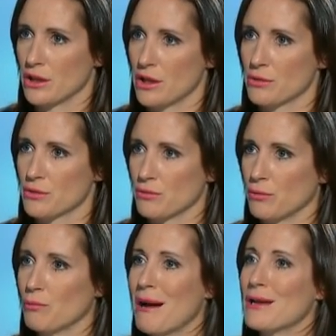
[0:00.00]
In other words,
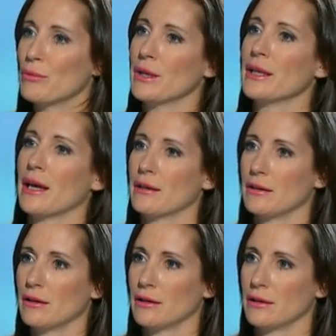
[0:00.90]
might we get
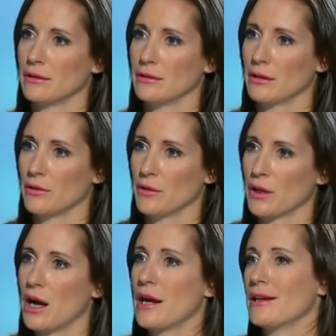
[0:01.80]

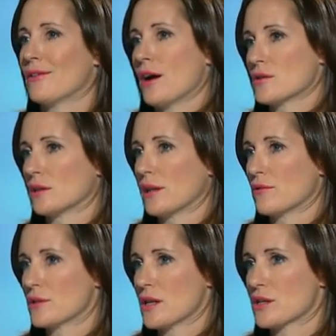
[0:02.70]
the kind of
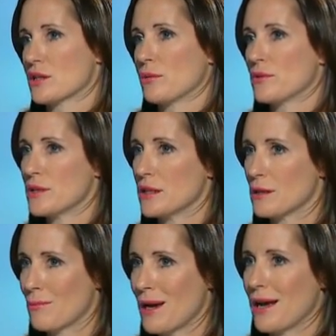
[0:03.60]
housing-led recession that we've seen
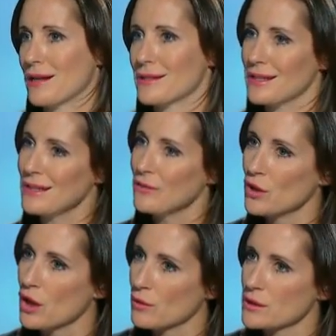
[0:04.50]
in the past,
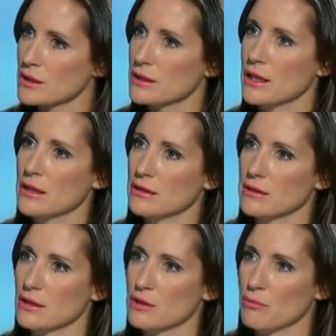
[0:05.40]
even though it's contained to
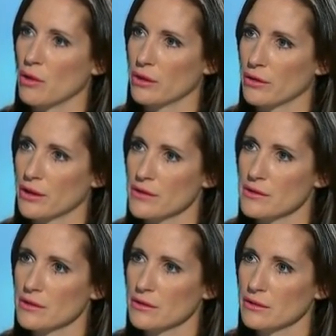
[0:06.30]
such small areas?